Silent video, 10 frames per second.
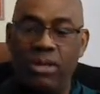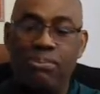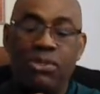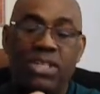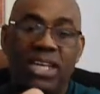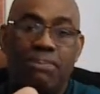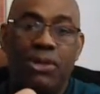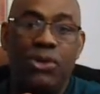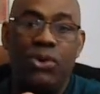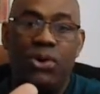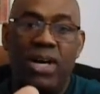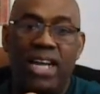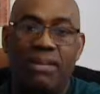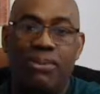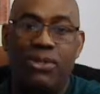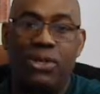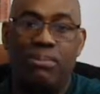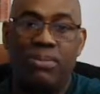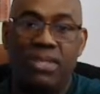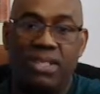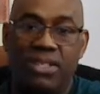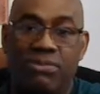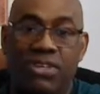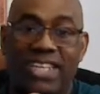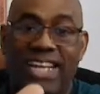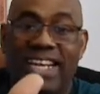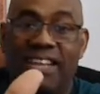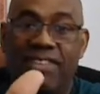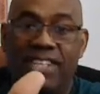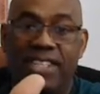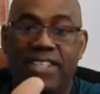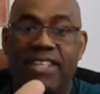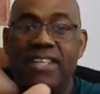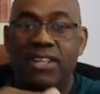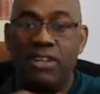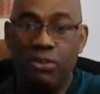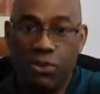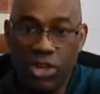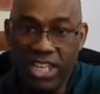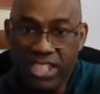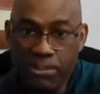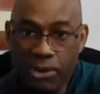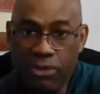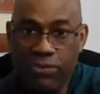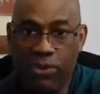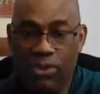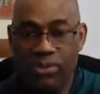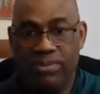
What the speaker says: Put a pillow at the bottom in your feet and elevate it for easy blood flow.